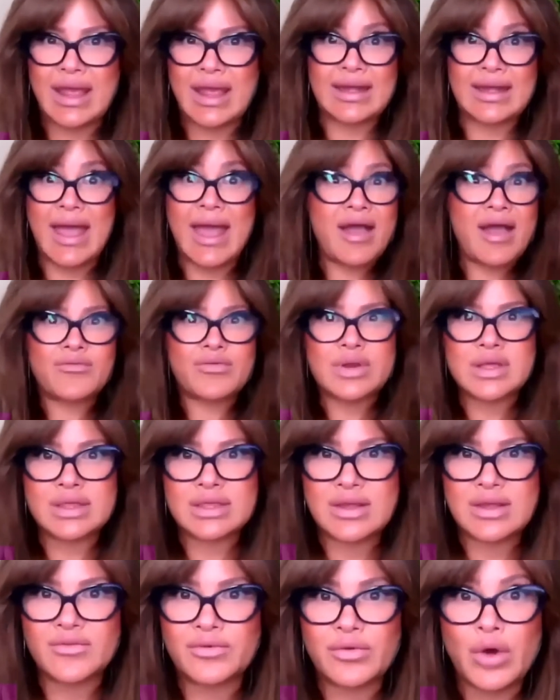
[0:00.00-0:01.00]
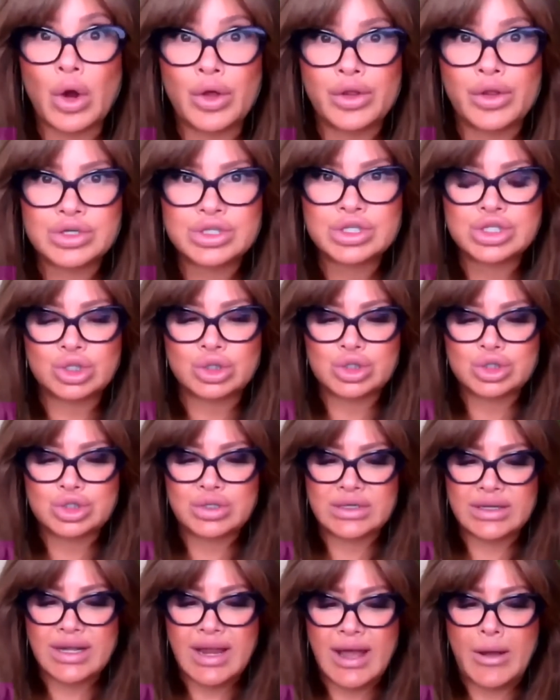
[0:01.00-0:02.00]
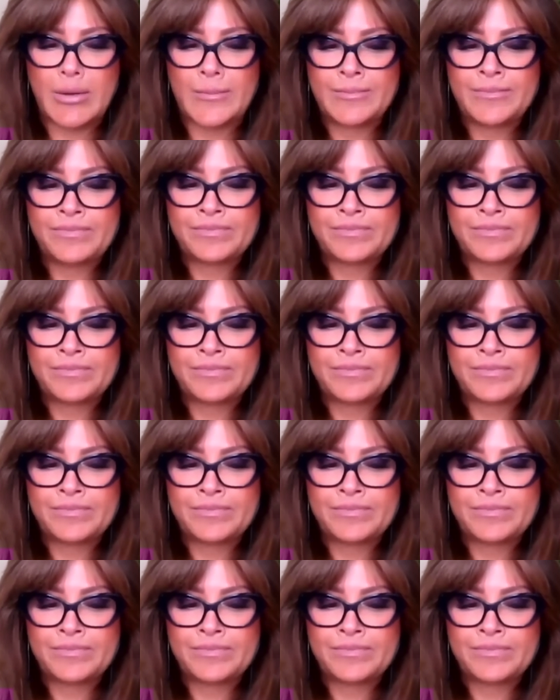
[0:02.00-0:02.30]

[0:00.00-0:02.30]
and everything for other children. Now,